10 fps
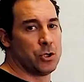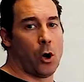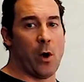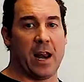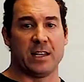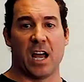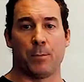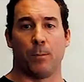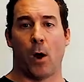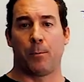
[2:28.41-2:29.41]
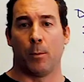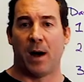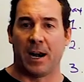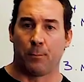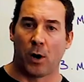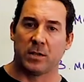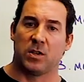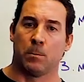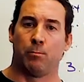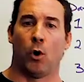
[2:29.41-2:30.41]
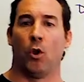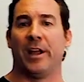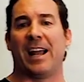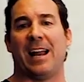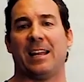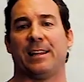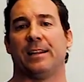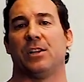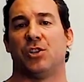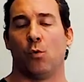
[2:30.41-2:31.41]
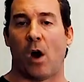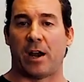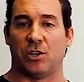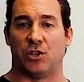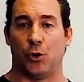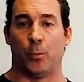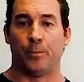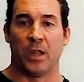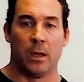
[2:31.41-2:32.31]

So any type of upper body pressing, pulling, anything that you want to do.